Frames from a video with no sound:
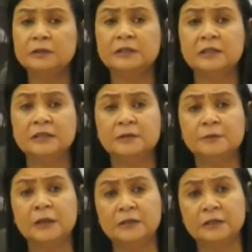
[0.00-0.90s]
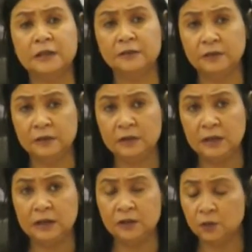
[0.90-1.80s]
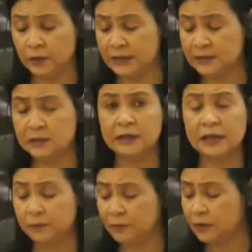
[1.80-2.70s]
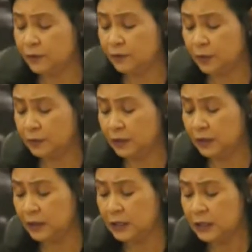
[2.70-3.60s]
since serving in the Western Cape from there.